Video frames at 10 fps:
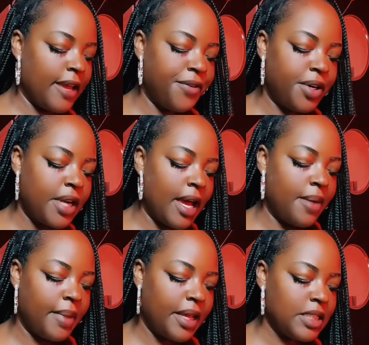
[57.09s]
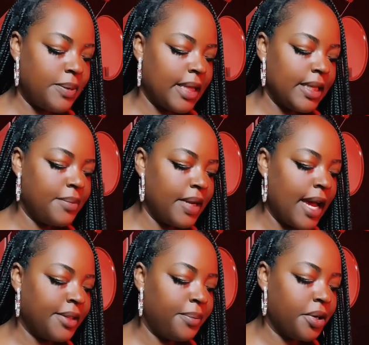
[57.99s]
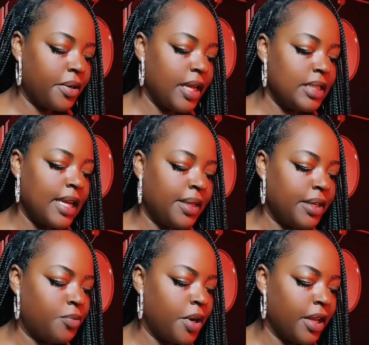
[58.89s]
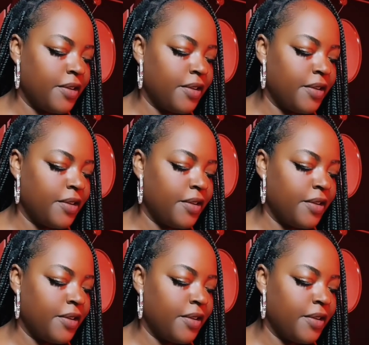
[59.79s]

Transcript: If you're not amazed by them and how they progress and how they're working